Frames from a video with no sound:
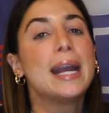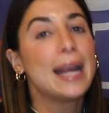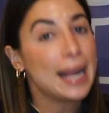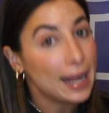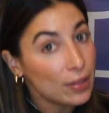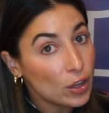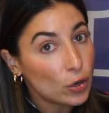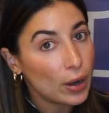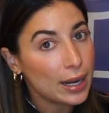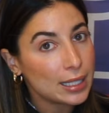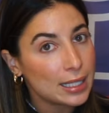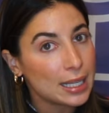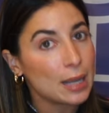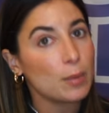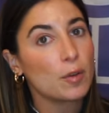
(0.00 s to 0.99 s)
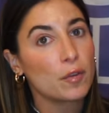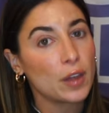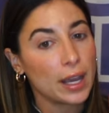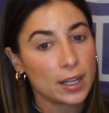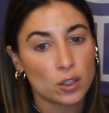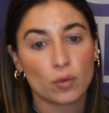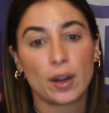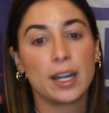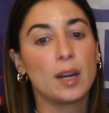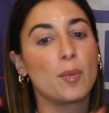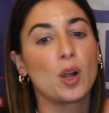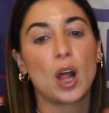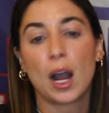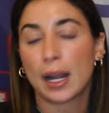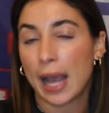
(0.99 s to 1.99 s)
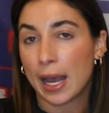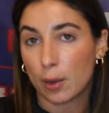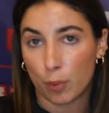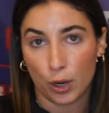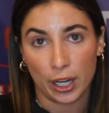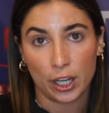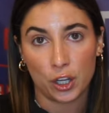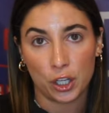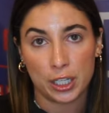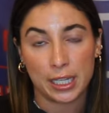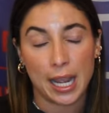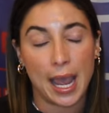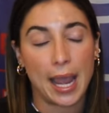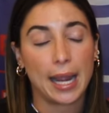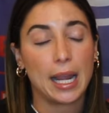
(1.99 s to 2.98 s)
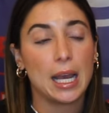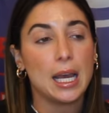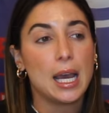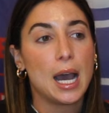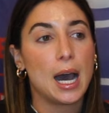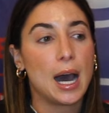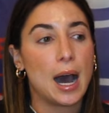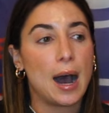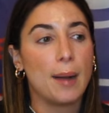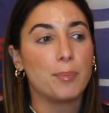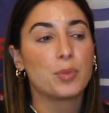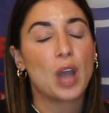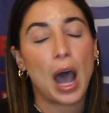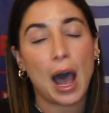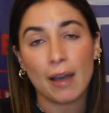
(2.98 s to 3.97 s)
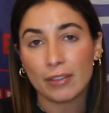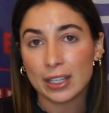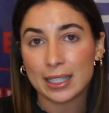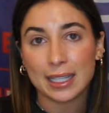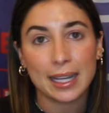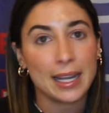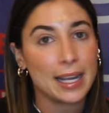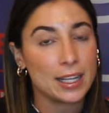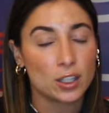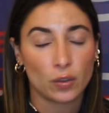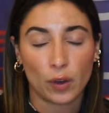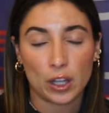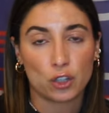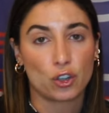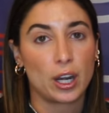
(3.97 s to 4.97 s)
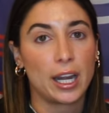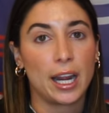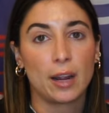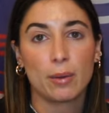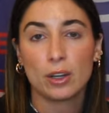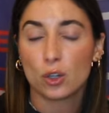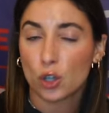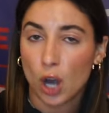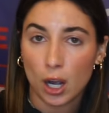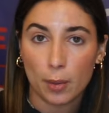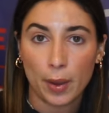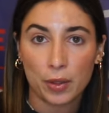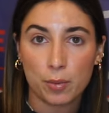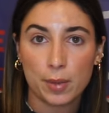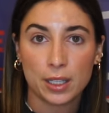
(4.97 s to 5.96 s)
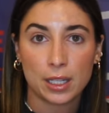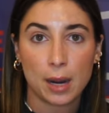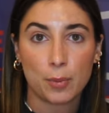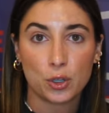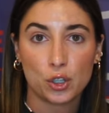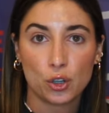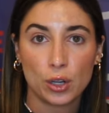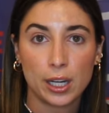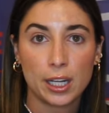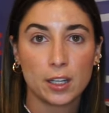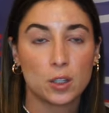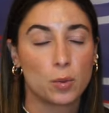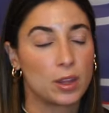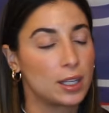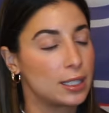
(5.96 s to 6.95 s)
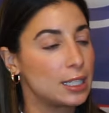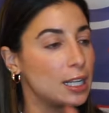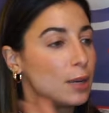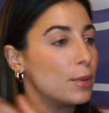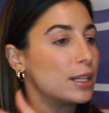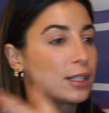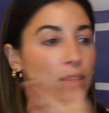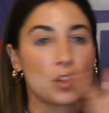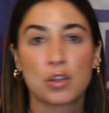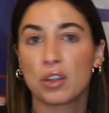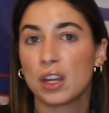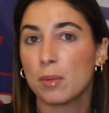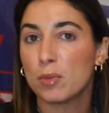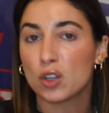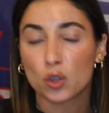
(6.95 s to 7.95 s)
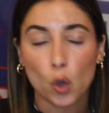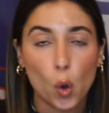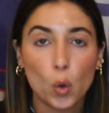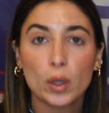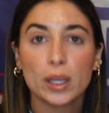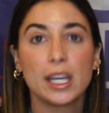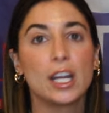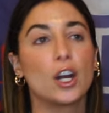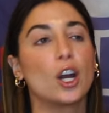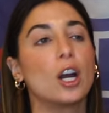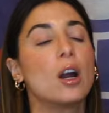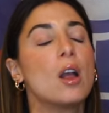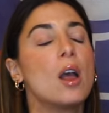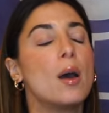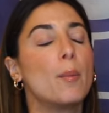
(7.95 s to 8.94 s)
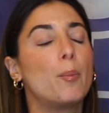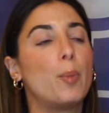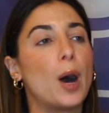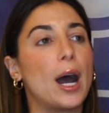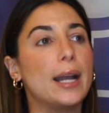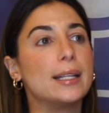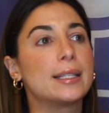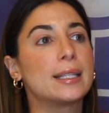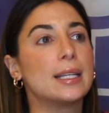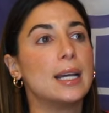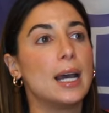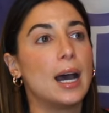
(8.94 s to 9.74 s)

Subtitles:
in the grand scheme of things, Randy Bullock had a pretty good day. Obviously, it's frustrating when you talk about the missed opportunities with this team. It's the theme this whole year, but